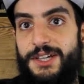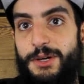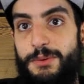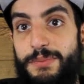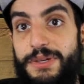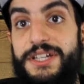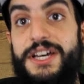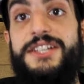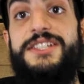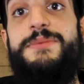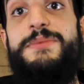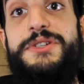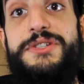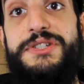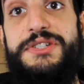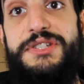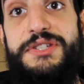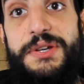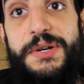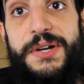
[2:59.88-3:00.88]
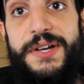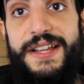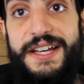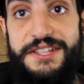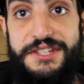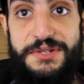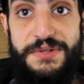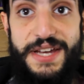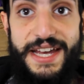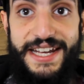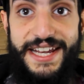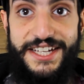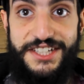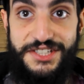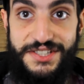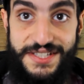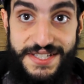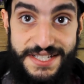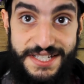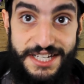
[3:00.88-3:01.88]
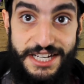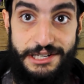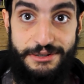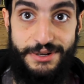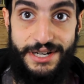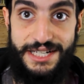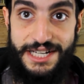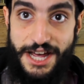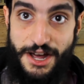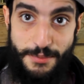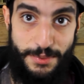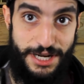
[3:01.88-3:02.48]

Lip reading: So because I'm using studio lights, you can't actually see it right now,